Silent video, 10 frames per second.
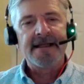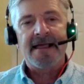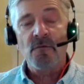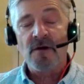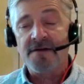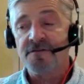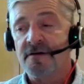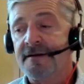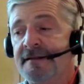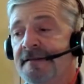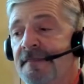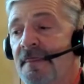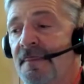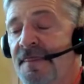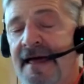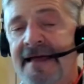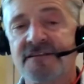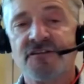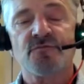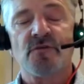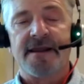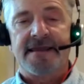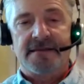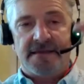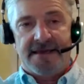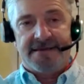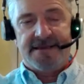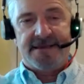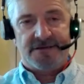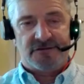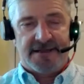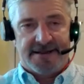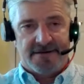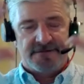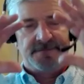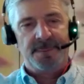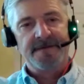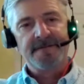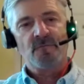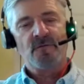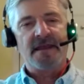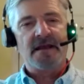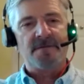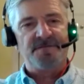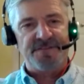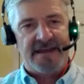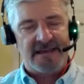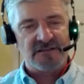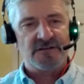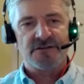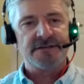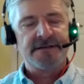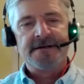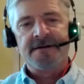However, that's where I get the ideas down when they come fast, because